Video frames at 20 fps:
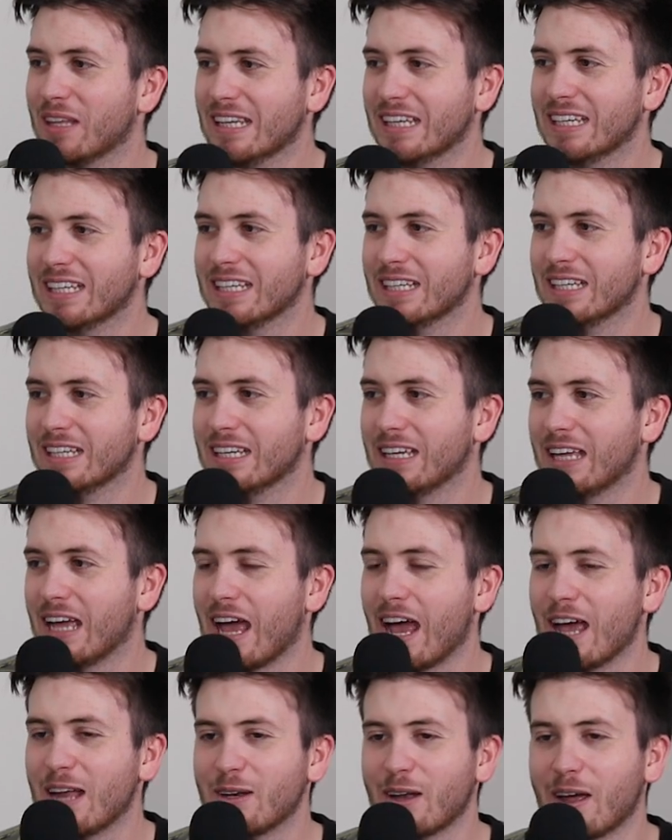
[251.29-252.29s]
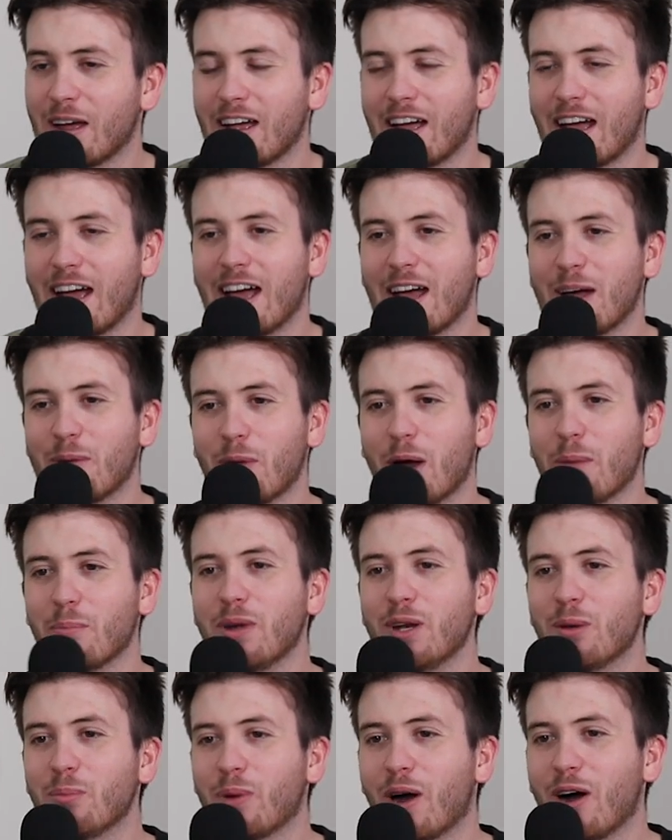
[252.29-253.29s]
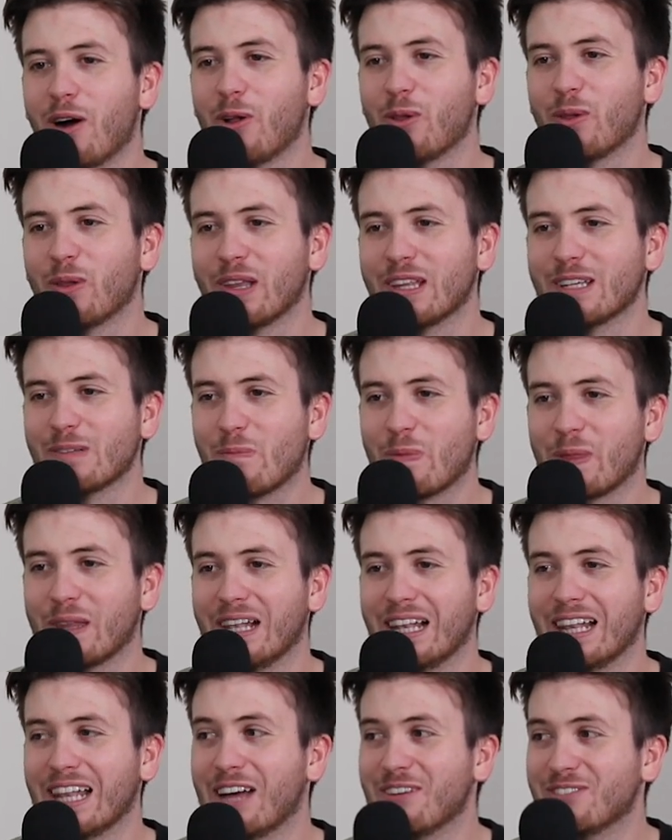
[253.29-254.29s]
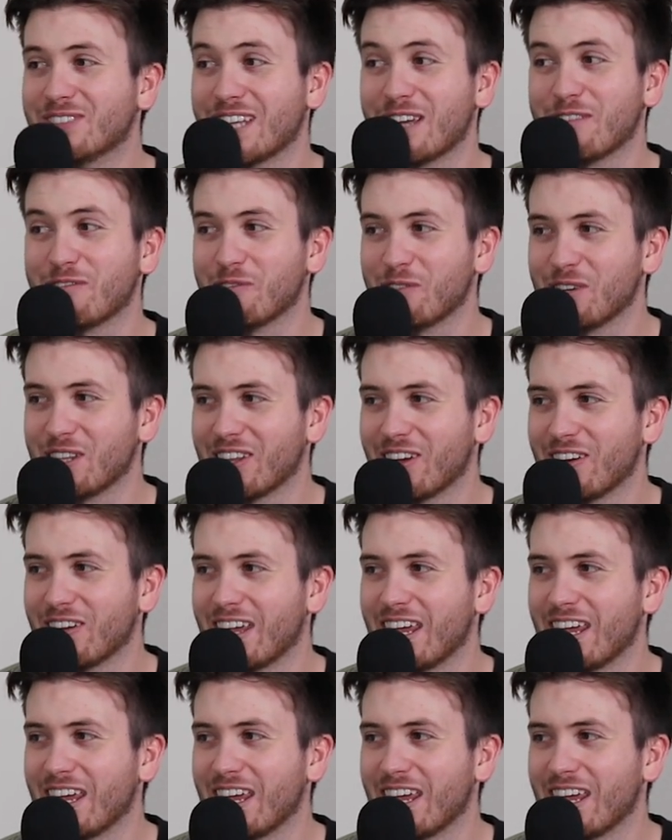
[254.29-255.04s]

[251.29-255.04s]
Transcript: Uh, and um, Amita Bowl loves that footy though.